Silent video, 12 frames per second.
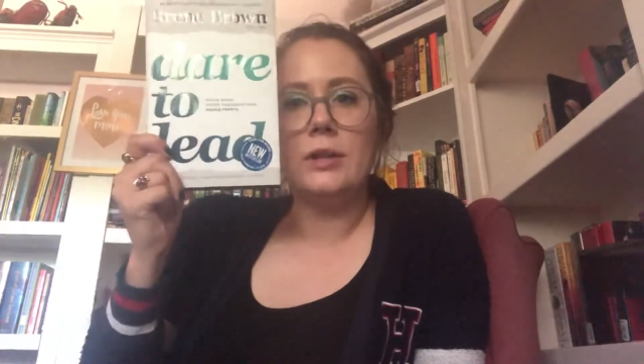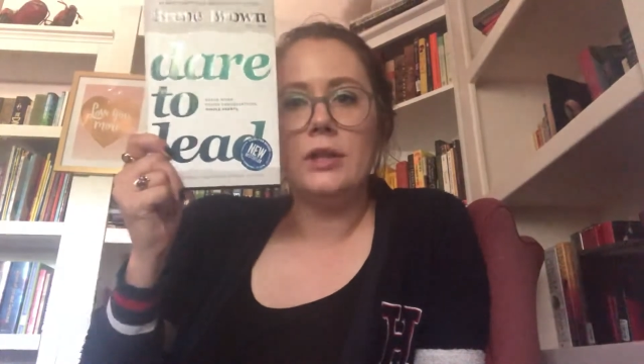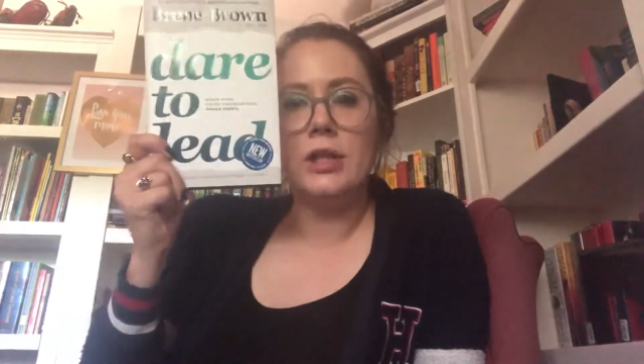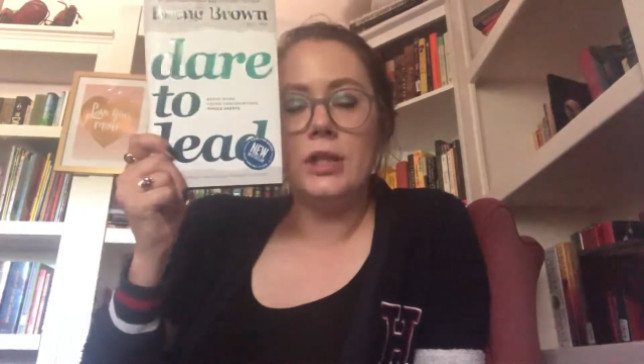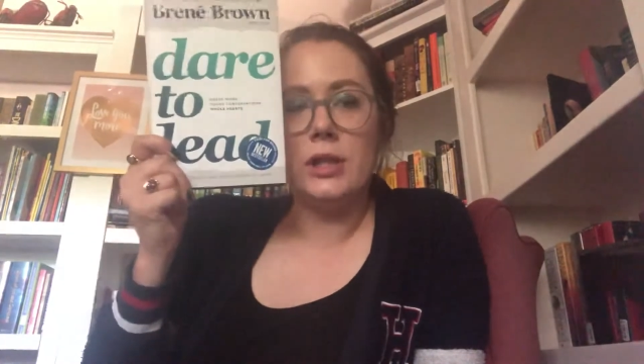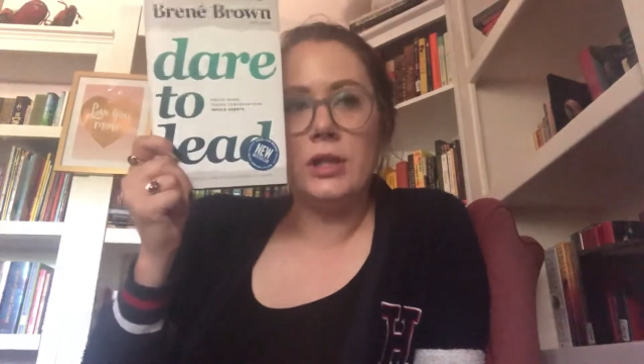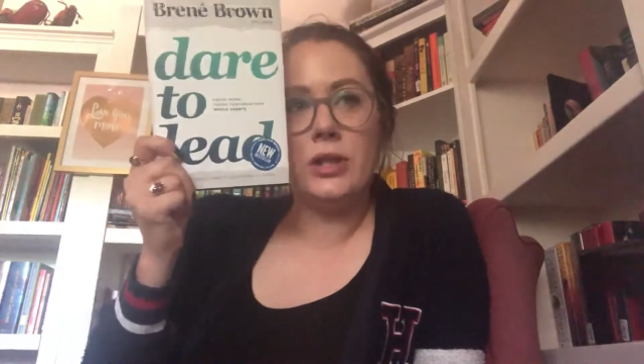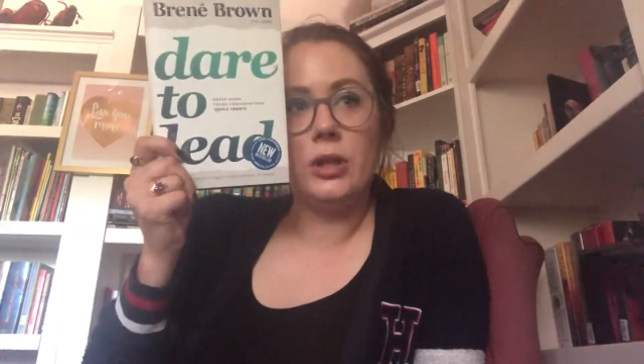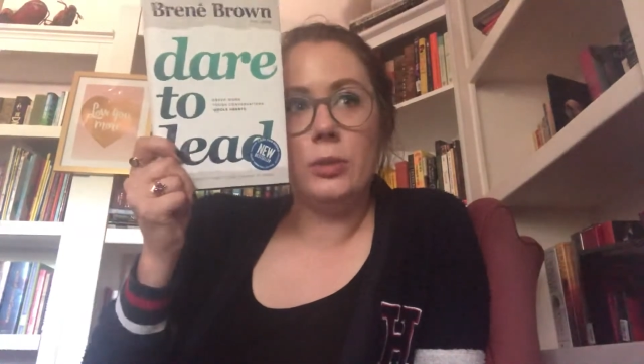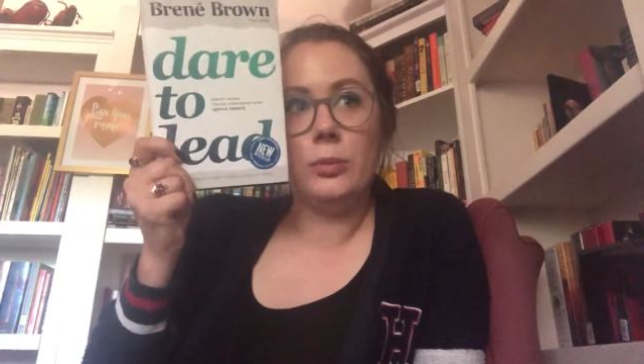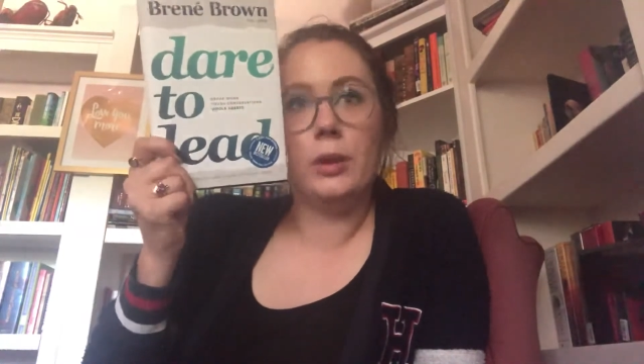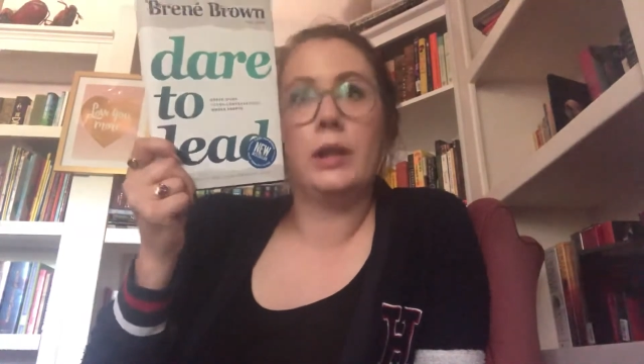She is
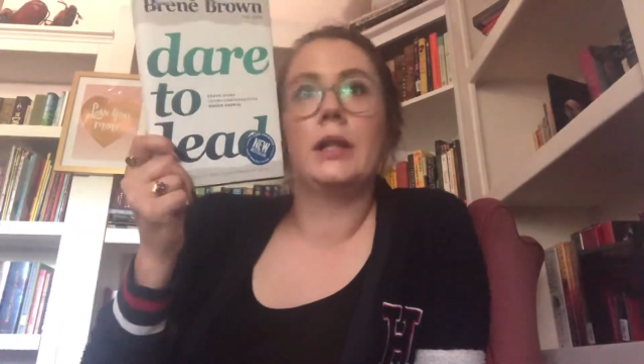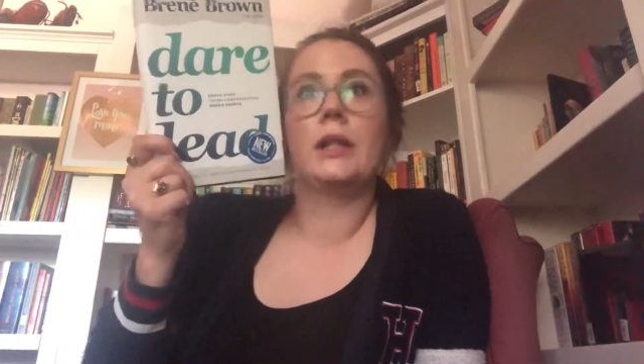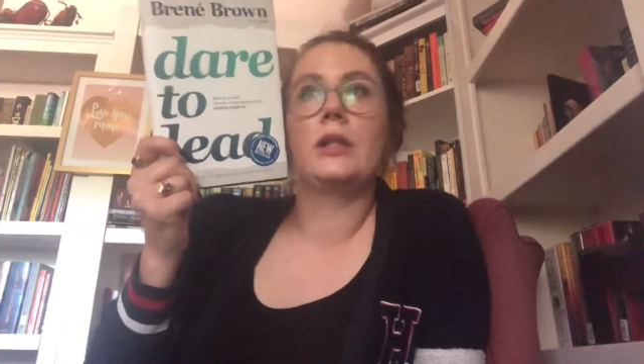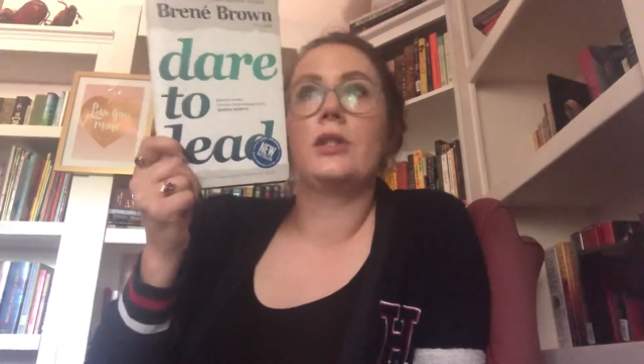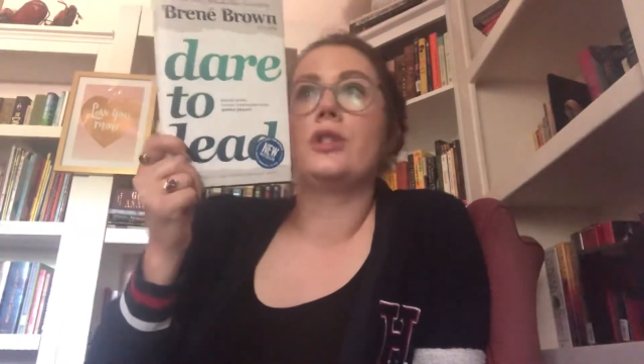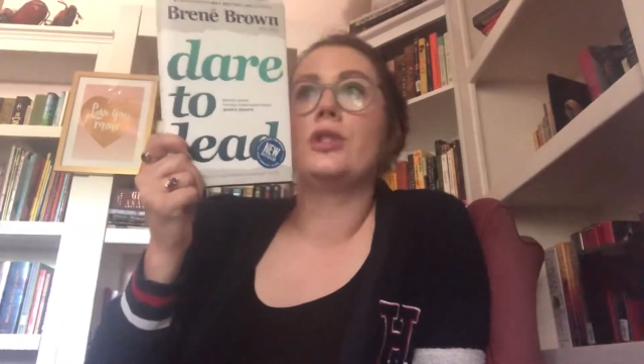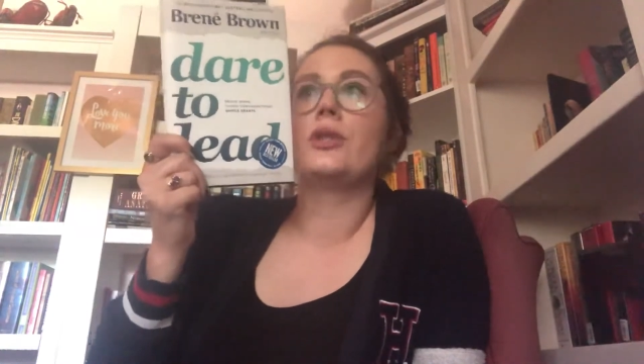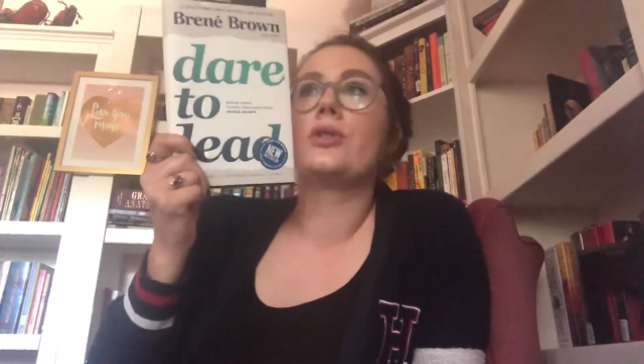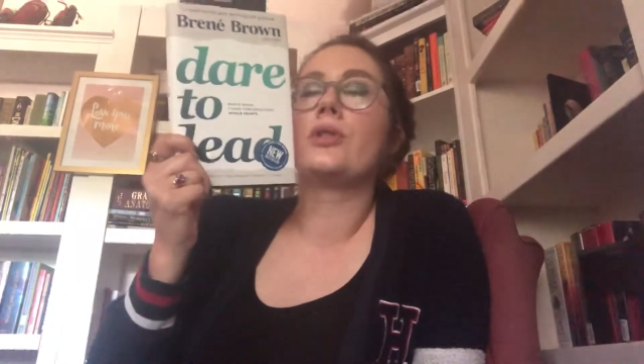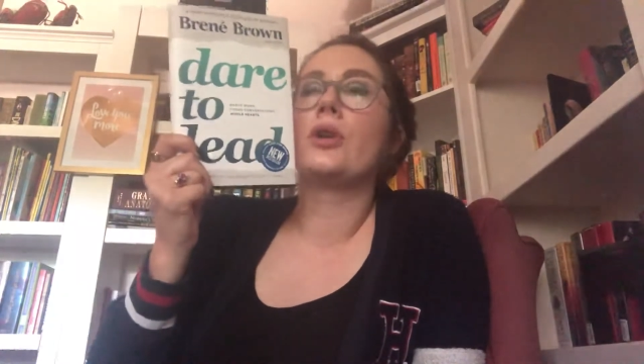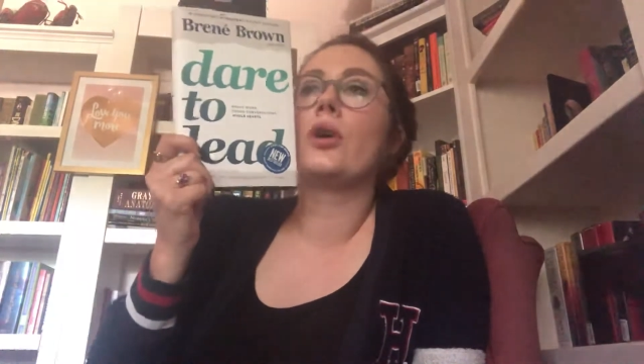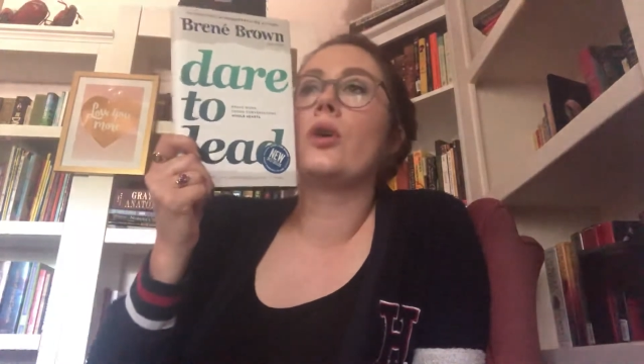so brilliant, and she is
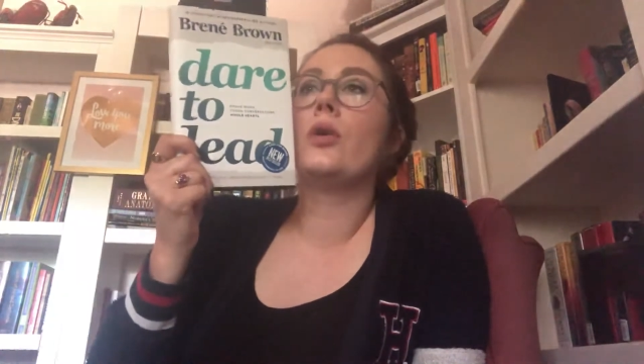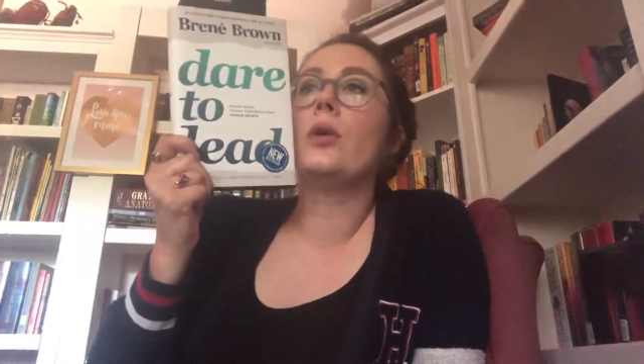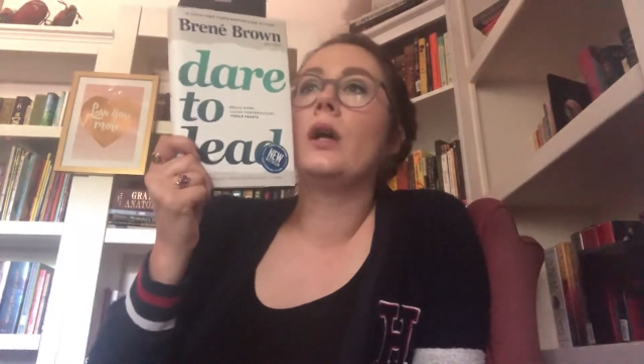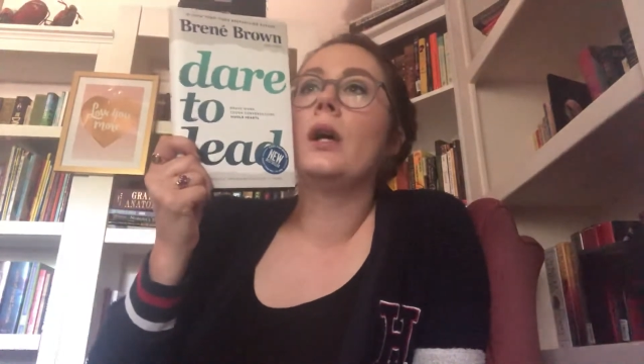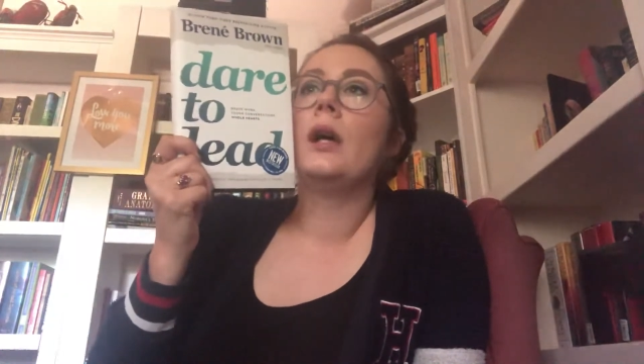so